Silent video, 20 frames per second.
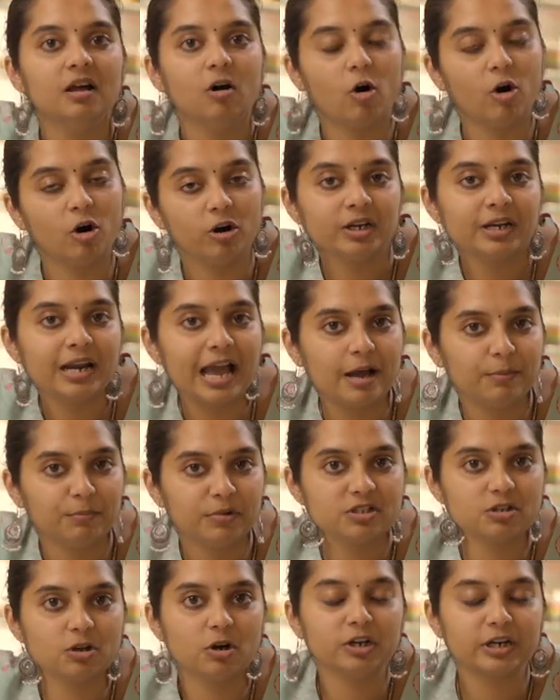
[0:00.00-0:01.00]
on
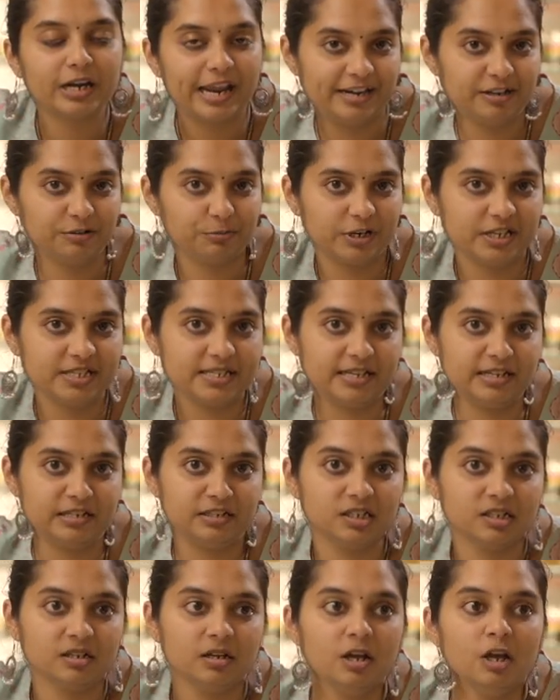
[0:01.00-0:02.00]
Amazon at present.
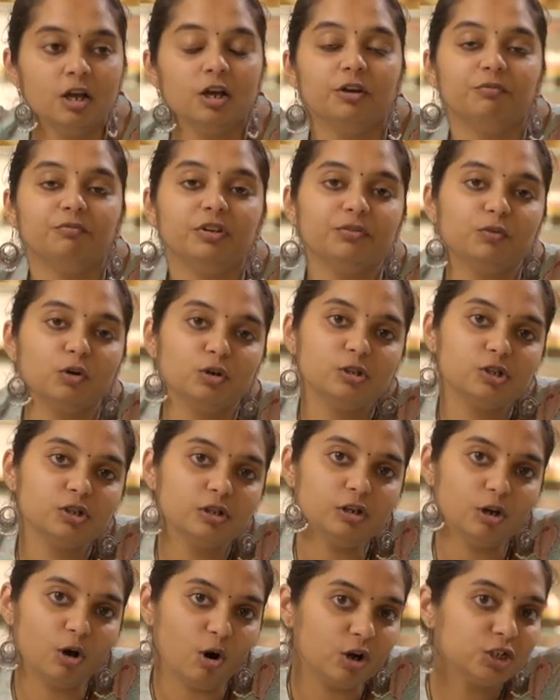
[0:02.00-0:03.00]
We've also
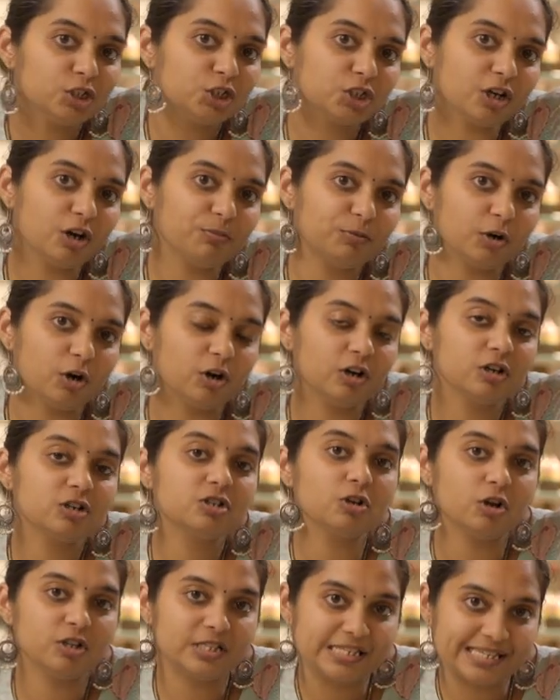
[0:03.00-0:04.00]
launched our
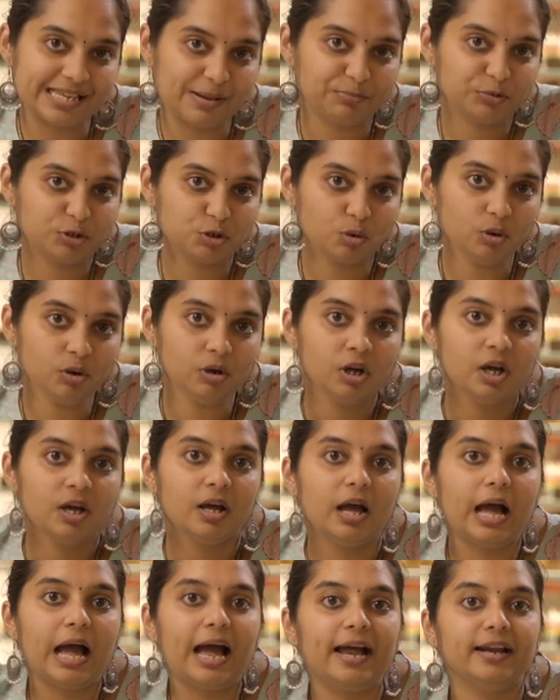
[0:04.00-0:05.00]
products on Zepto,
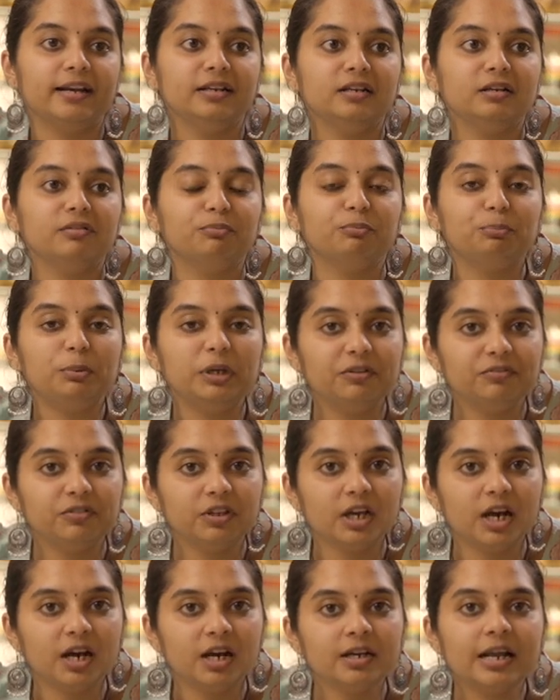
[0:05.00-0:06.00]
and
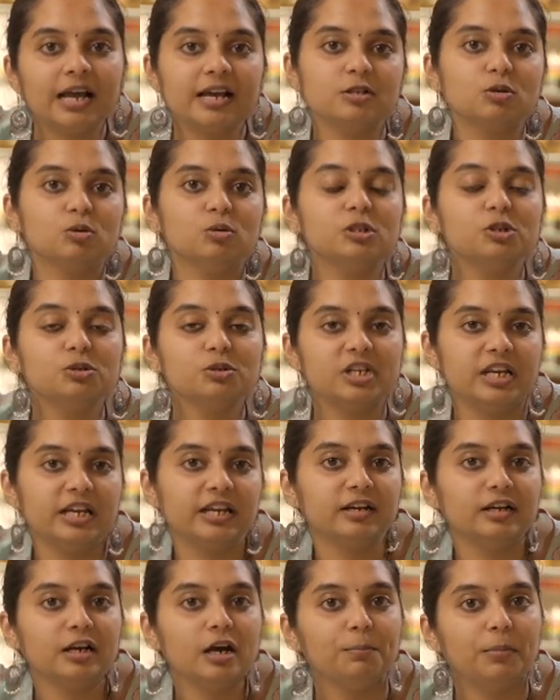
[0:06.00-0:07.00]
PVR has also
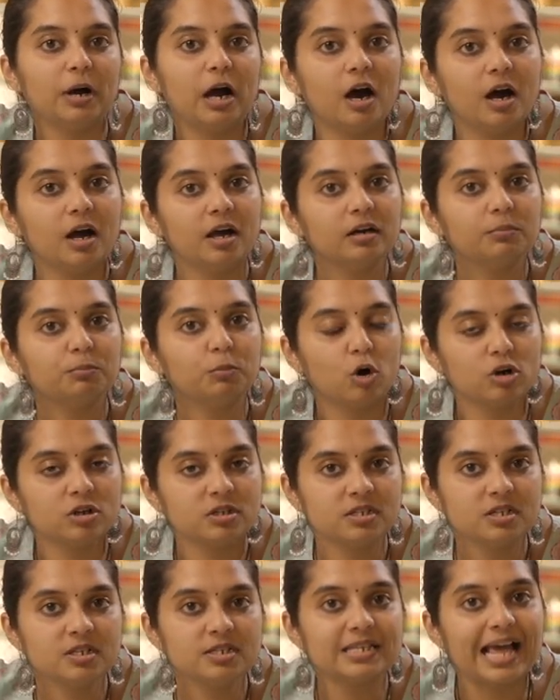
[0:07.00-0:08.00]
taken up our
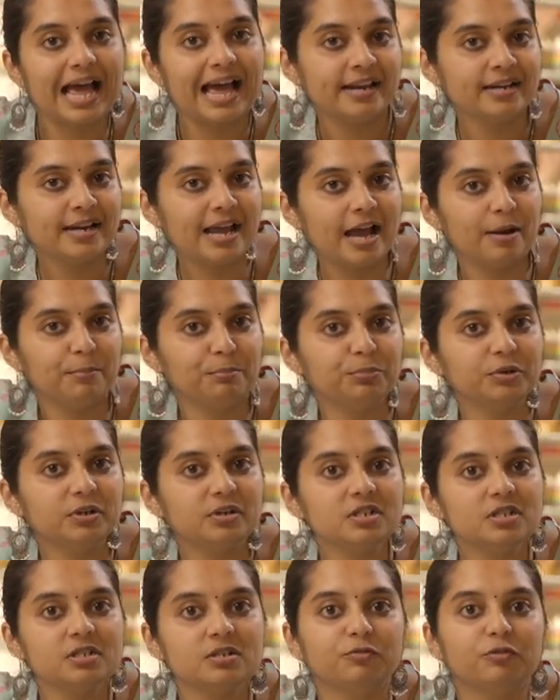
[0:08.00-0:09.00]
boxes and
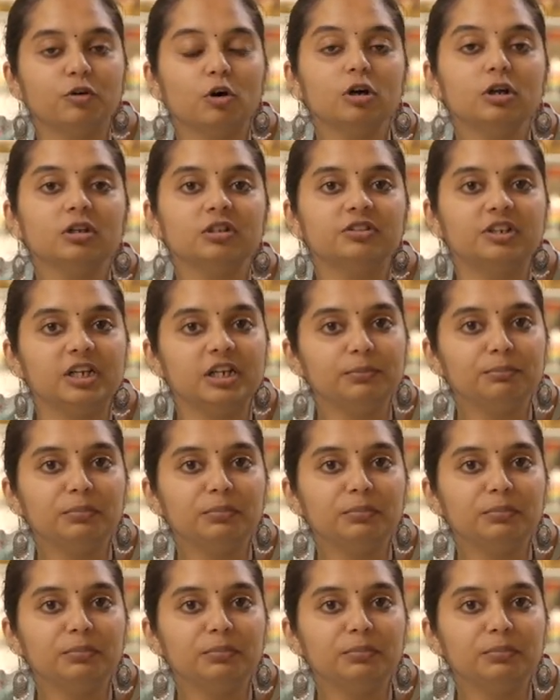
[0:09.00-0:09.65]
hampers for three